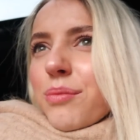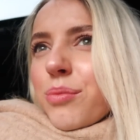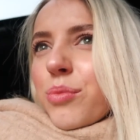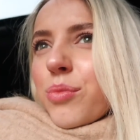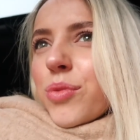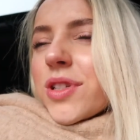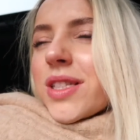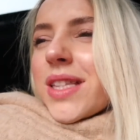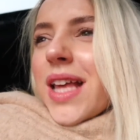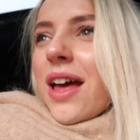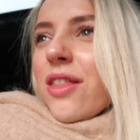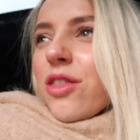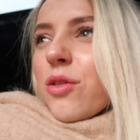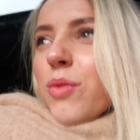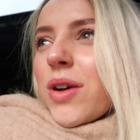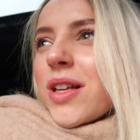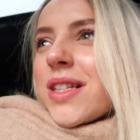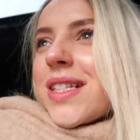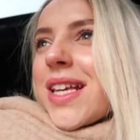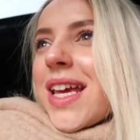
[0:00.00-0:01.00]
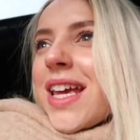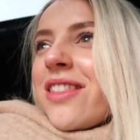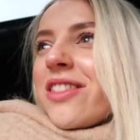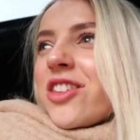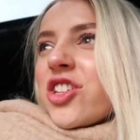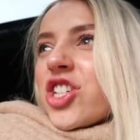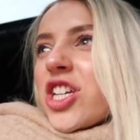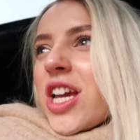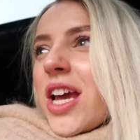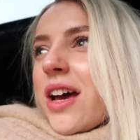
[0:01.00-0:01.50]
Was that the ones in
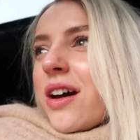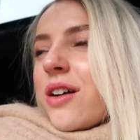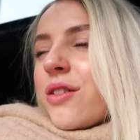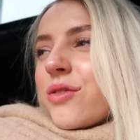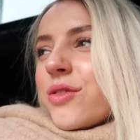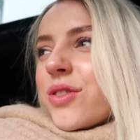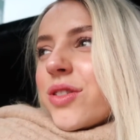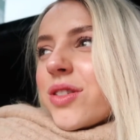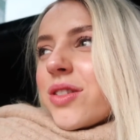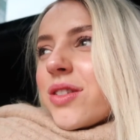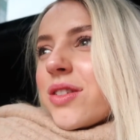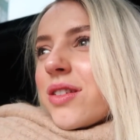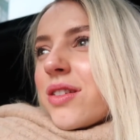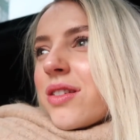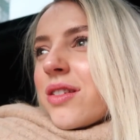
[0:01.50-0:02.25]
the shells?